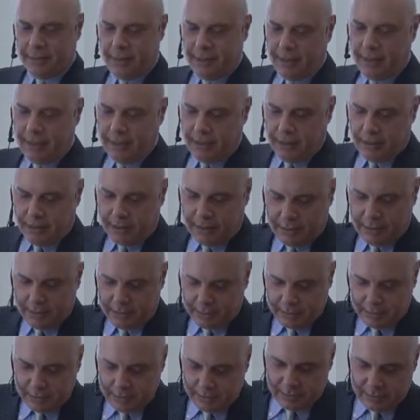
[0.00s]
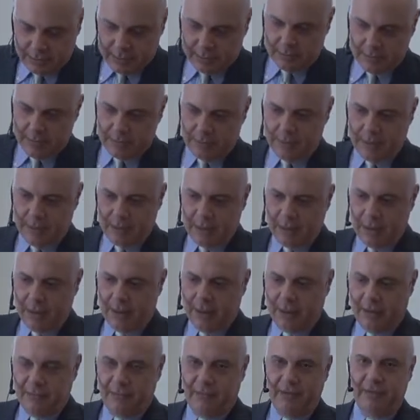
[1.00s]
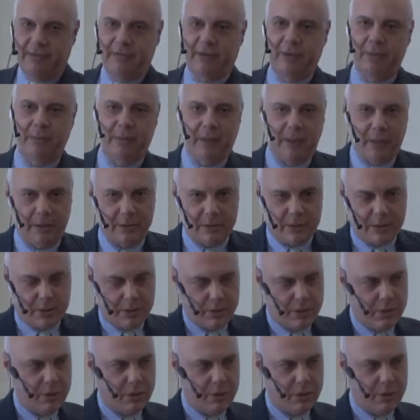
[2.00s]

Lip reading: In 15 minutes.